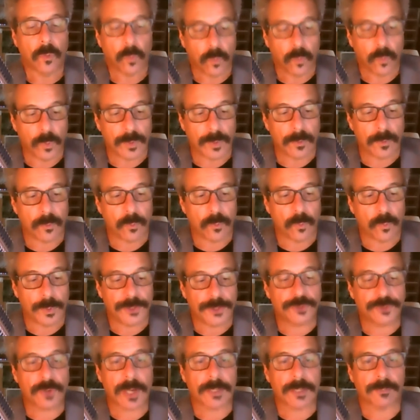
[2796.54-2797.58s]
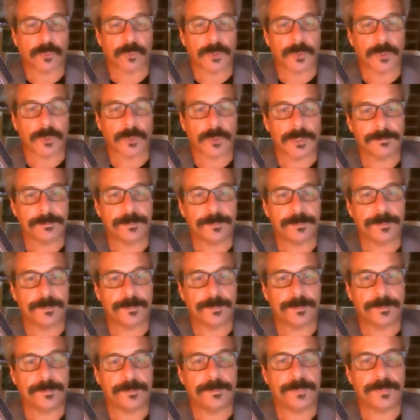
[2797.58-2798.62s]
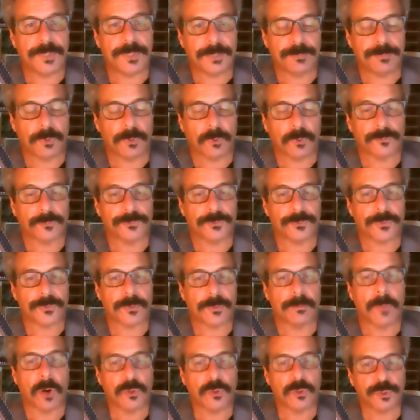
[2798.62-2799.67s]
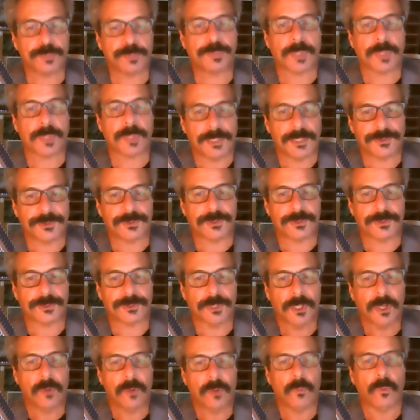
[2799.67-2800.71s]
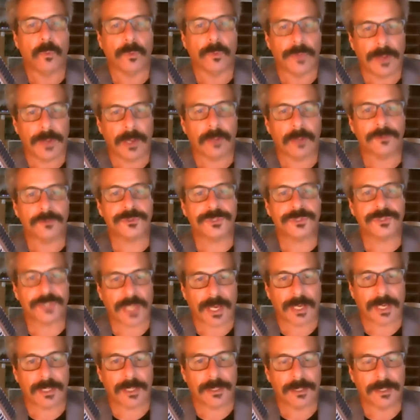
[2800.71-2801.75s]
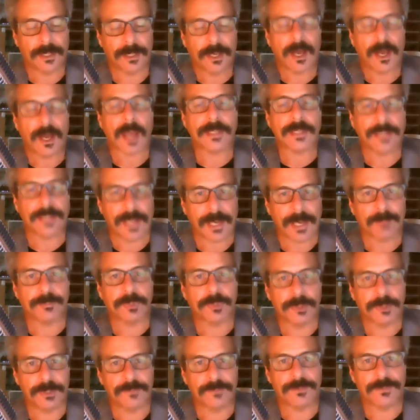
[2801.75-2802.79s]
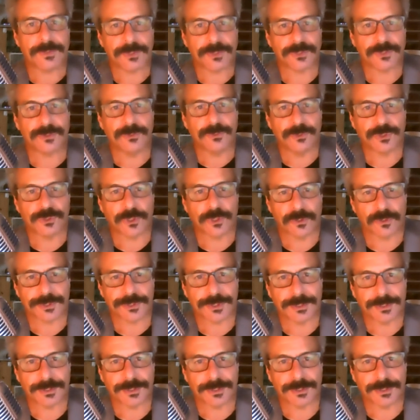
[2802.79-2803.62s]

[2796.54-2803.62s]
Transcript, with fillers: We, we try to bring people to the most places where they'll say, I can't believe this is New Jersey.